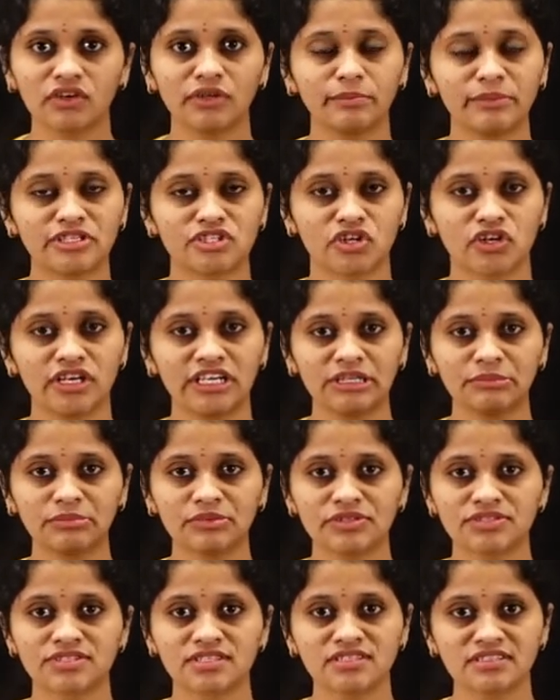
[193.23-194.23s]
majority
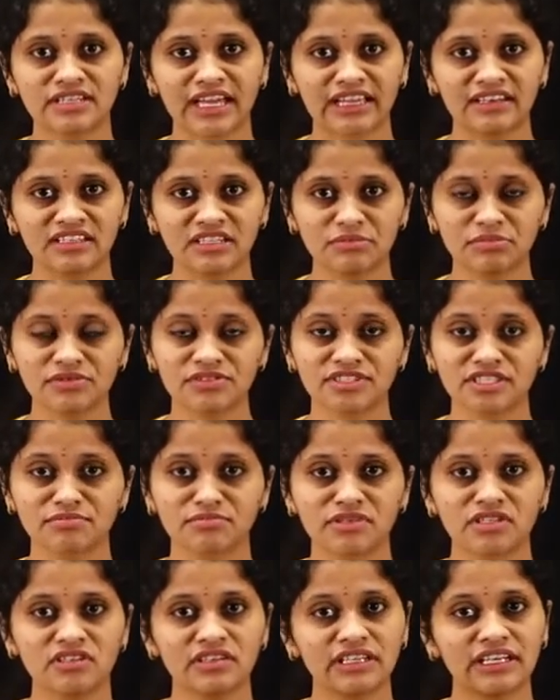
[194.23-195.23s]
percent
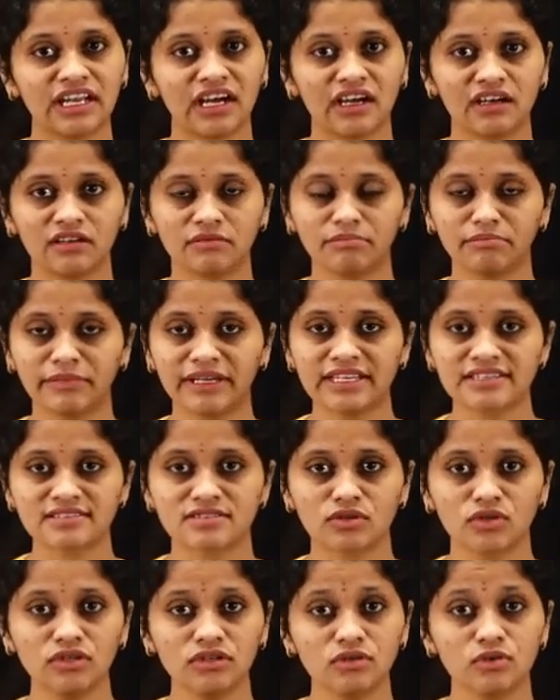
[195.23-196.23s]
90% meeku ila
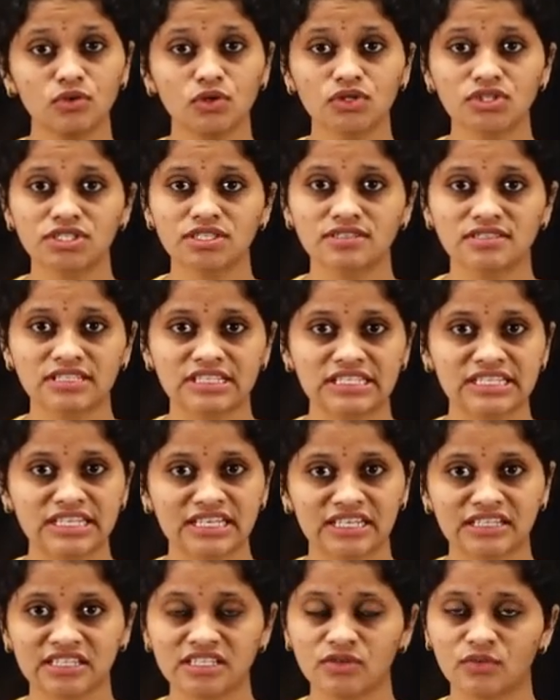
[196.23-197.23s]
based on host city
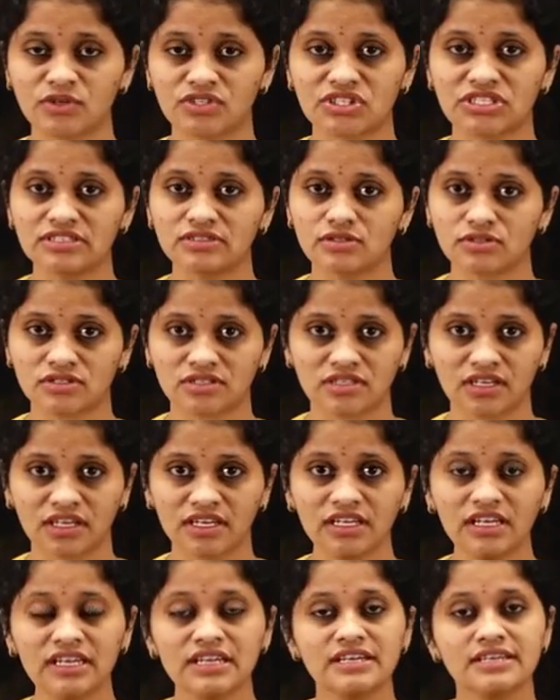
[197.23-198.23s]
anedi questions
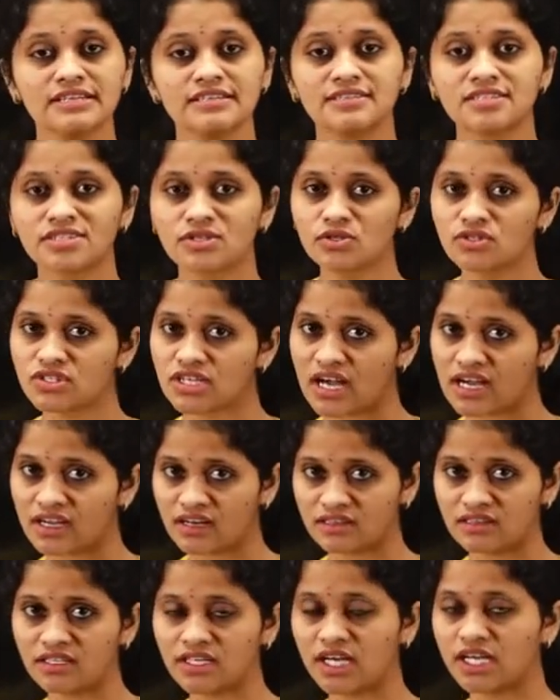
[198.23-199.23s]
ostayi. So
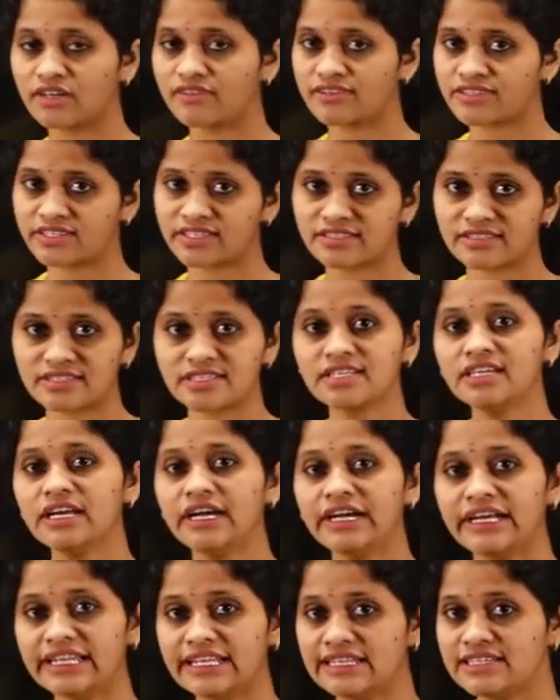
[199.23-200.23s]
jagrataga ee questions ni
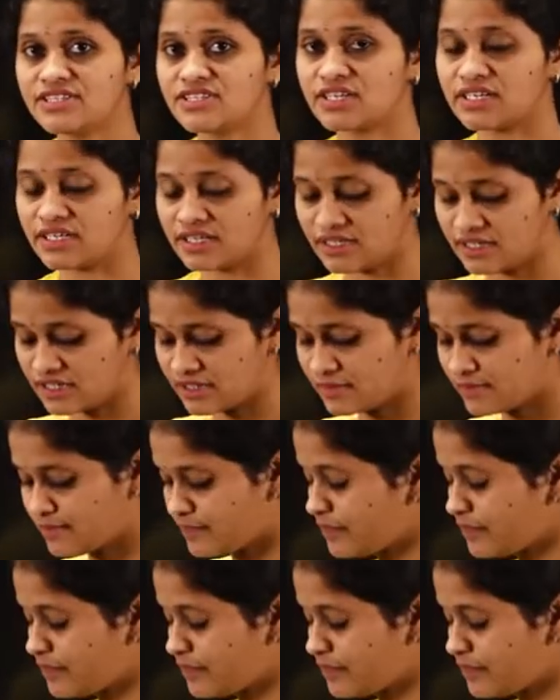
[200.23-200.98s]
deal cheyandi.